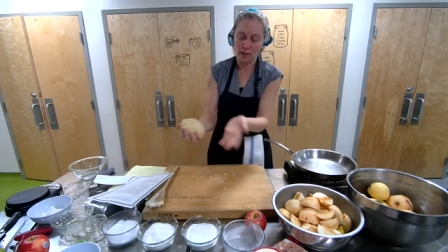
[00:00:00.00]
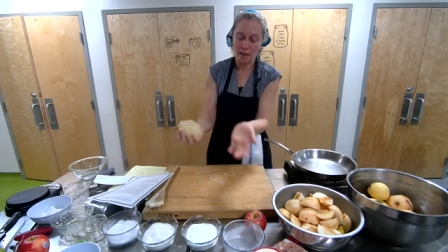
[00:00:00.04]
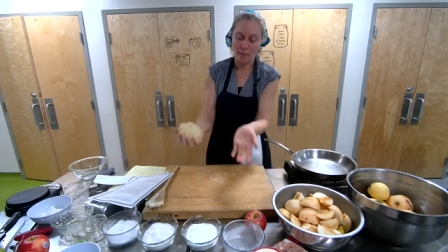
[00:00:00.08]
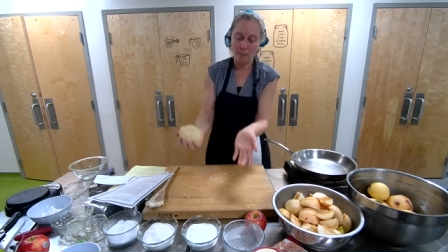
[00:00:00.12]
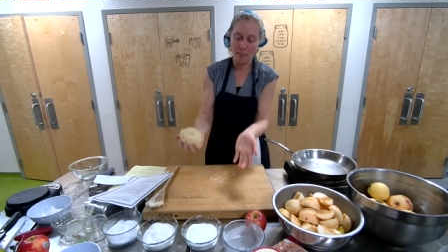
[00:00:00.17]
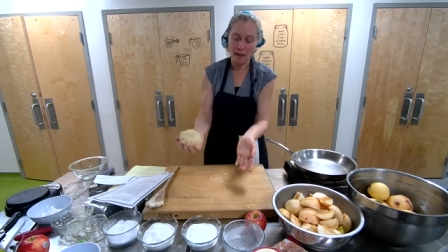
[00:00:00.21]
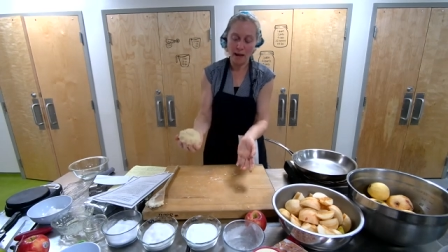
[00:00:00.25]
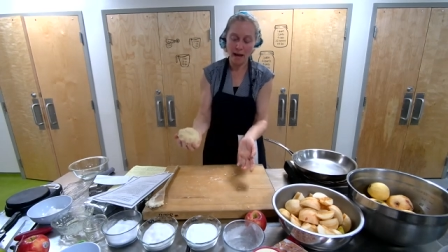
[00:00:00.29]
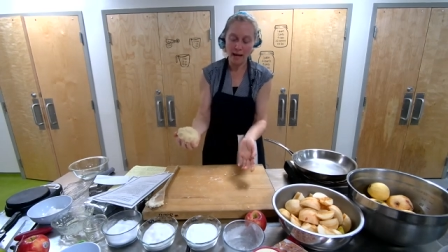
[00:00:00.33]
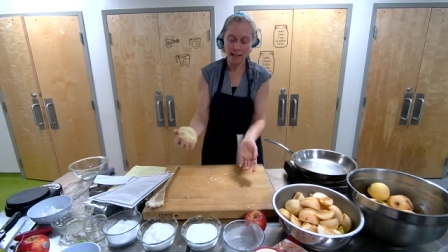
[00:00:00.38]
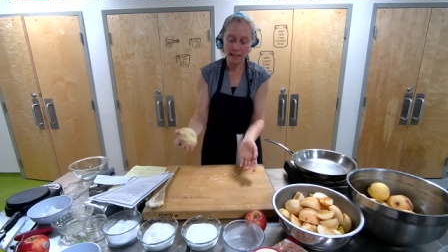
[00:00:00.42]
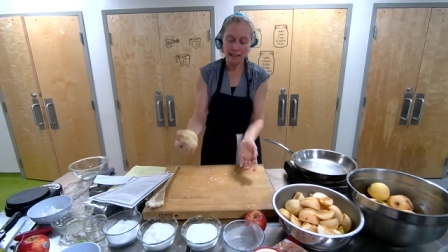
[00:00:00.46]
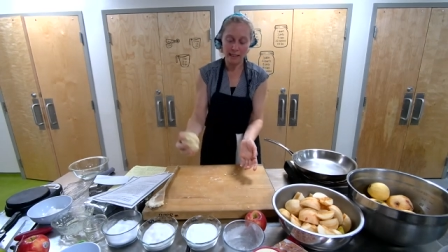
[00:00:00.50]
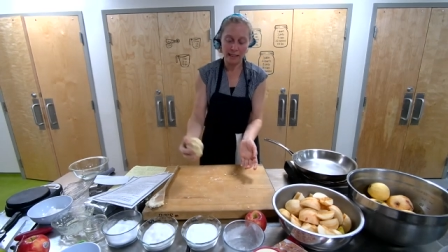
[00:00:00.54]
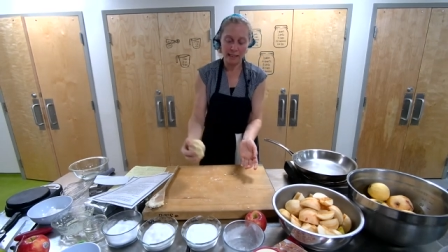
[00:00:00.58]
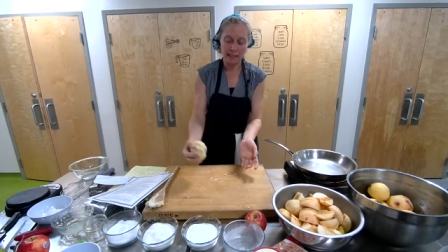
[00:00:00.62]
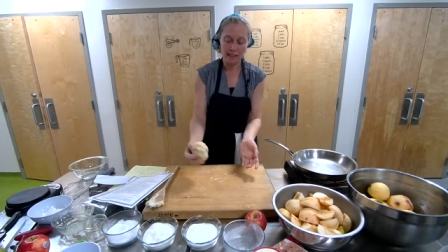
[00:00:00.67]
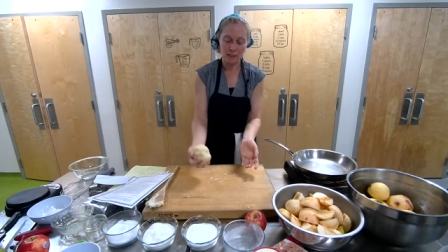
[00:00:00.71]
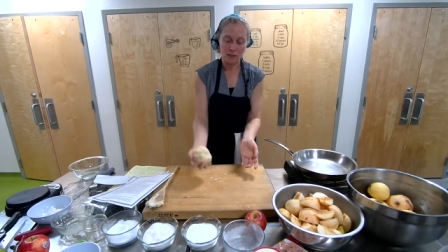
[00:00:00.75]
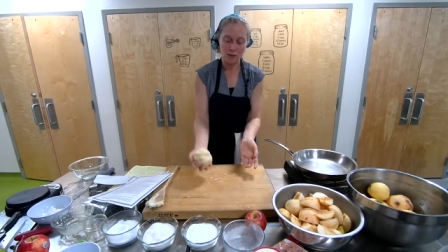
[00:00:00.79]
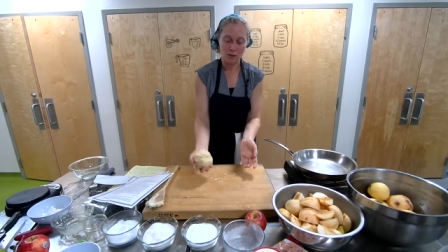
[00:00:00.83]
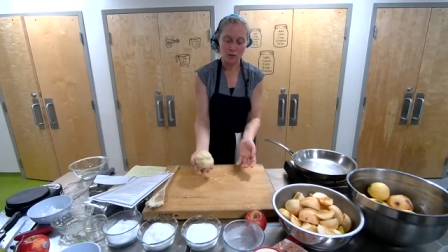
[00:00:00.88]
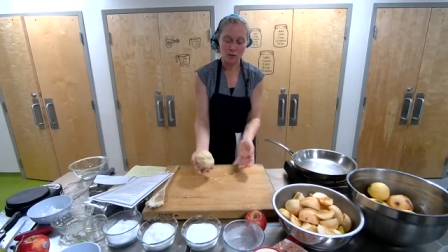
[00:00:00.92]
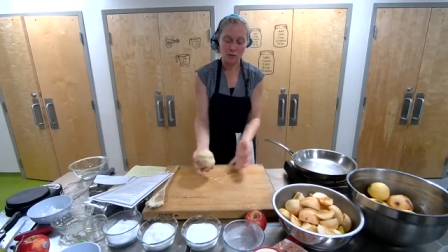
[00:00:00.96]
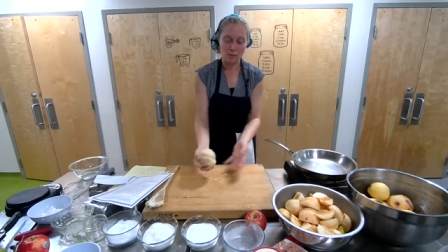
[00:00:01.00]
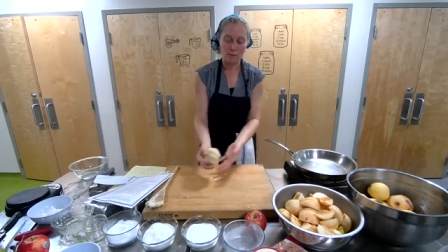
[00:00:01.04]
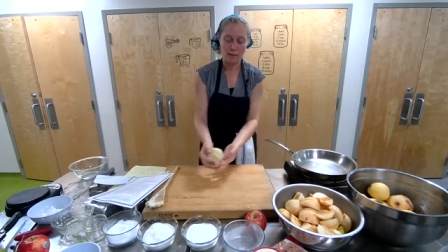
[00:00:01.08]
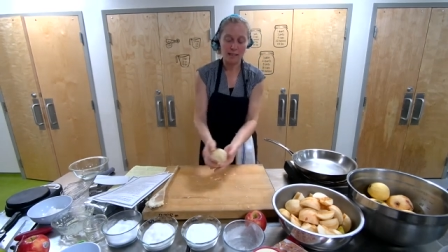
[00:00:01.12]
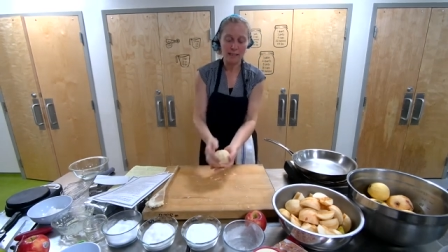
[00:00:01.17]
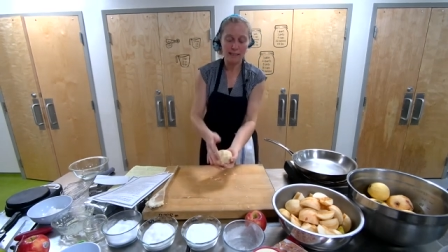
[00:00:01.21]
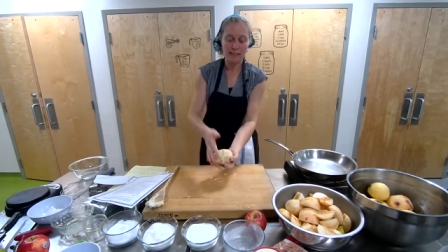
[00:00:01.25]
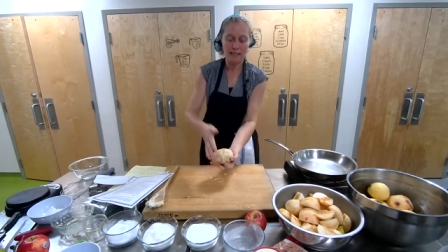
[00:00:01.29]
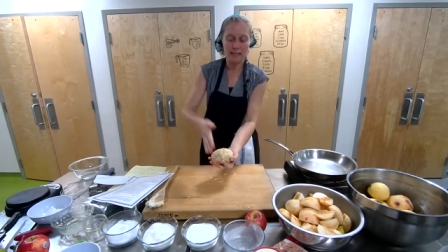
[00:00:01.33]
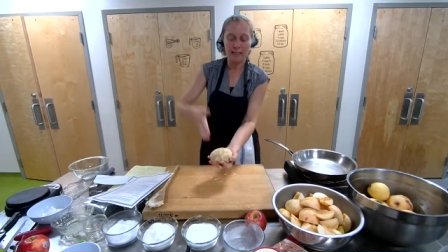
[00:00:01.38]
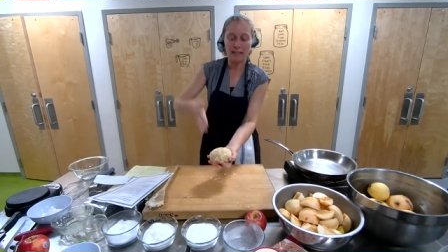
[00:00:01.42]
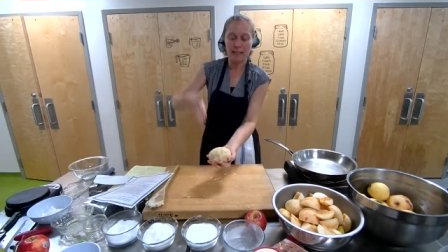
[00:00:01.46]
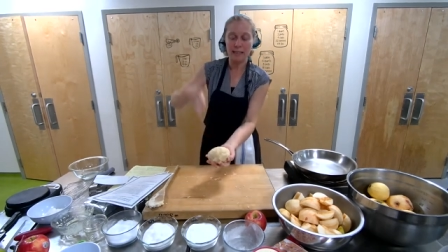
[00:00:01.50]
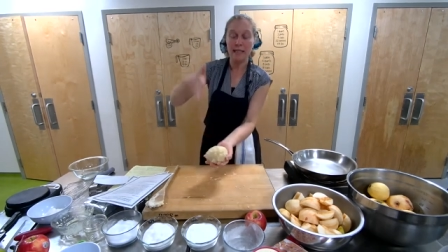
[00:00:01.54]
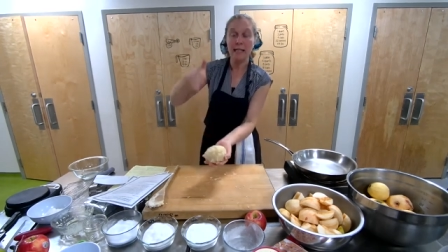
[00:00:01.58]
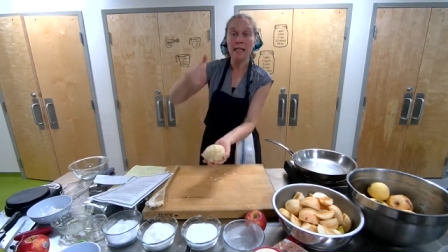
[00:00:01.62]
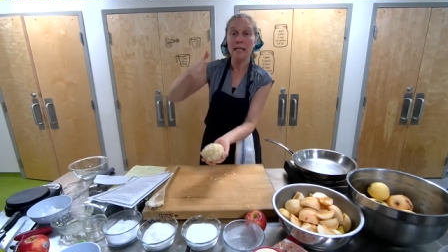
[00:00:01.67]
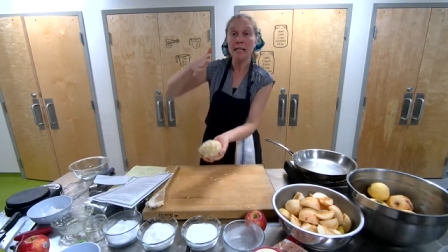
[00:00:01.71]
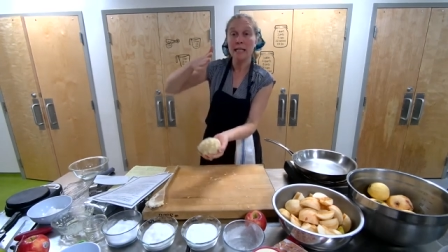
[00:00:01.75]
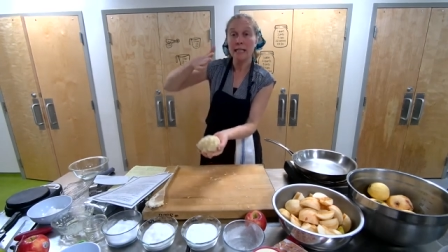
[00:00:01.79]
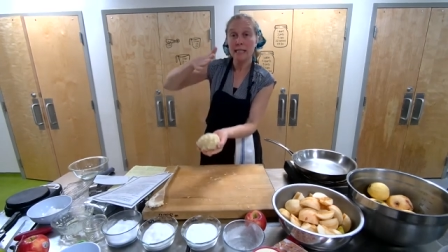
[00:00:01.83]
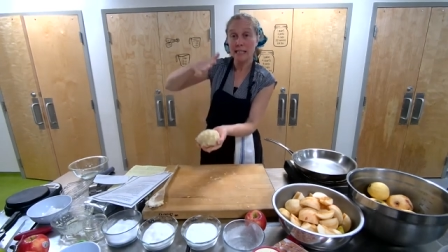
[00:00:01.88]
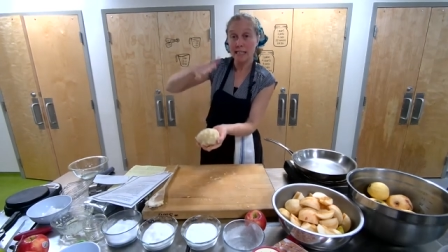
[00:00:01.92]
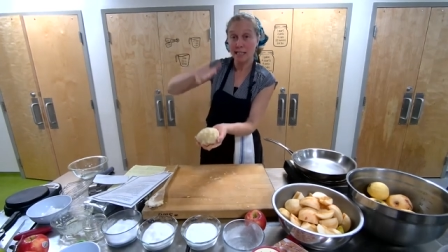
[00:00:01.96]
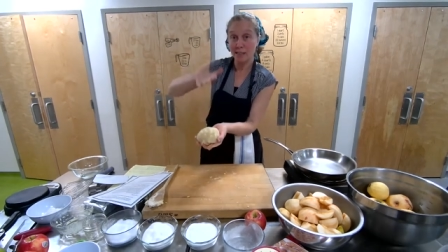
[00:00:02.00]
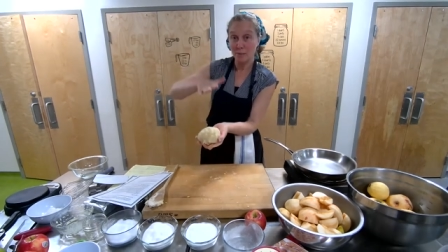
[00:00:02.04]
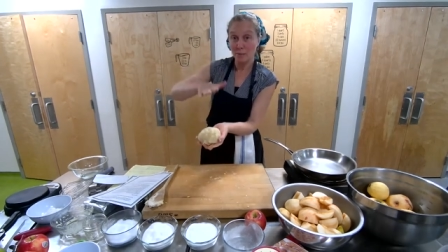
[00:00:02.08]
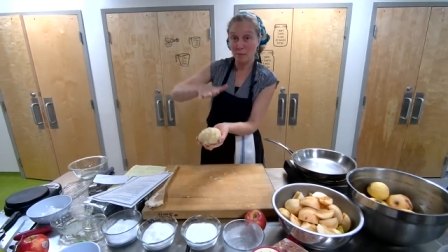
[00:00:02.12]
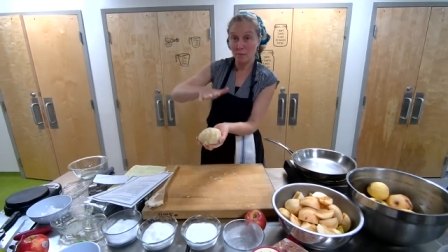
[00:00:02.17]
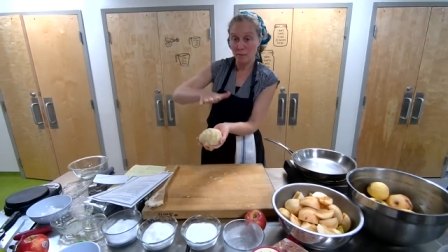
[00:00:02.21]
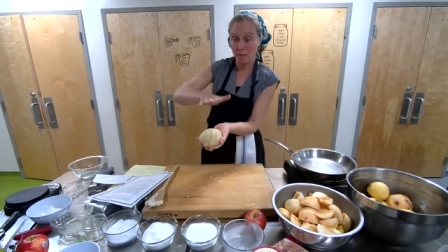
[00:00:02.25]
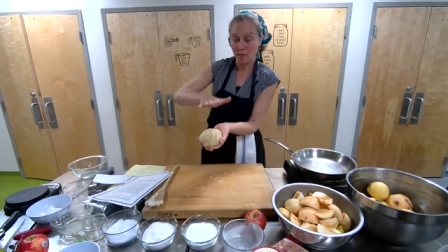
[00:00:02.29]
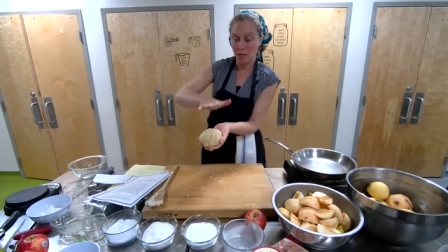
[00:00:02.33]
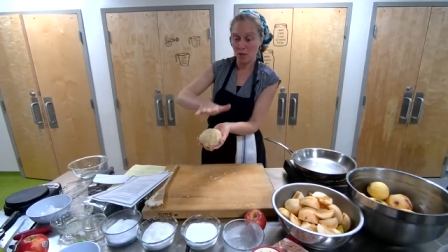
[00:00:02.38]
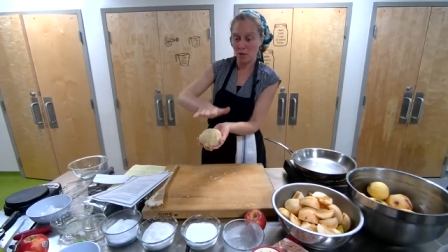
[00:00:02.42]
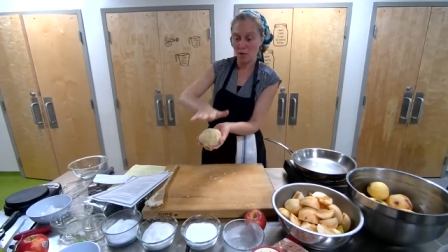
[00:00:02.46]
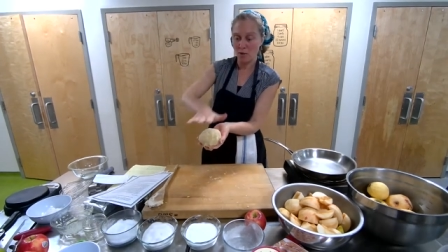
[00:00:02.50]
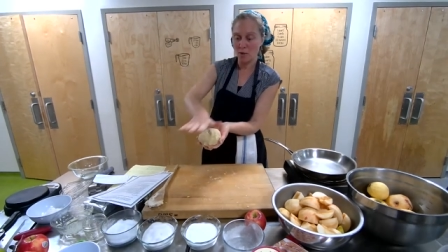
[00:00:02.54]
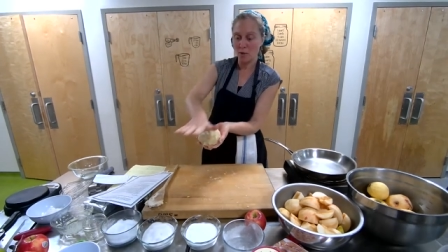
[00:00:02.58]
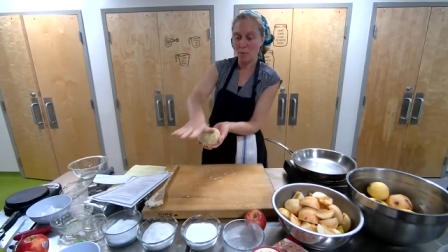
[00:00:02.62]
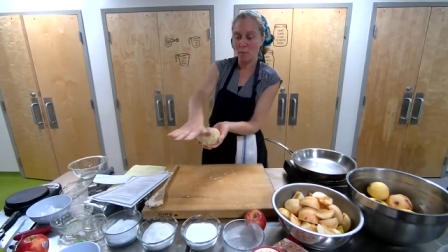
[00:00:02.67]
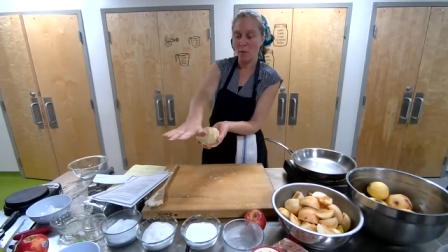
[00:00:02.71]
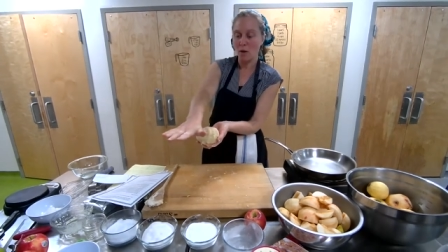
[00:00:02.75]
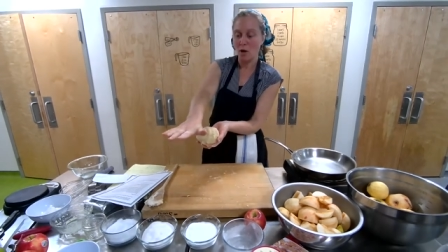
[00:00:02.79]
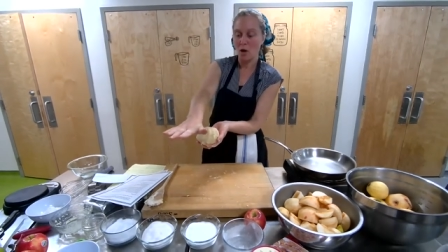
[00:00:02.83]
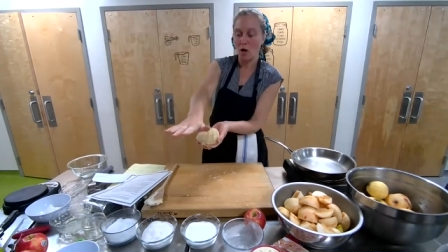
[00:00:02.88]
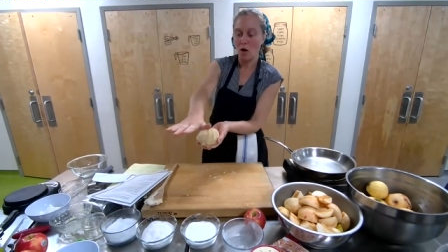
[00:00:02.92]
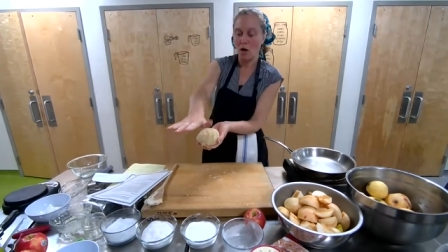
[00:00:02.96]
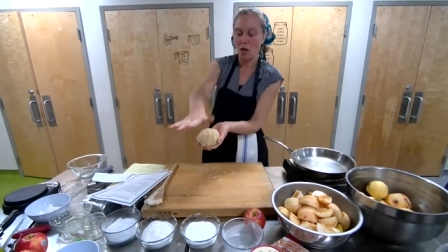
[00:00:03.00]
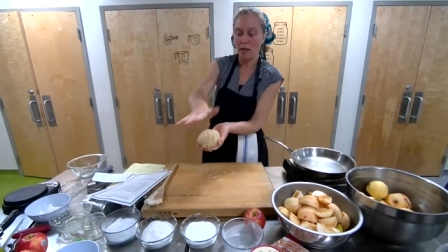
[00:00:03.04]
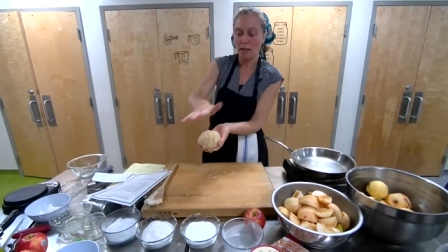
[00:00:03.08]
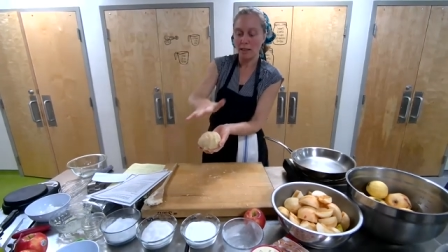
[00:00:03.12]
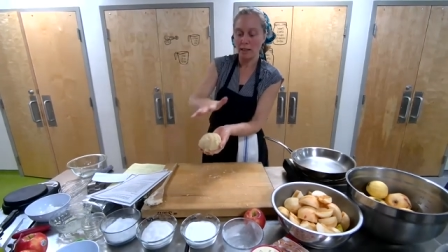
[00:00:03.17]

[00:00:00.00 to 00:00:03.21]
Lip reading: and that is to basically smear the ball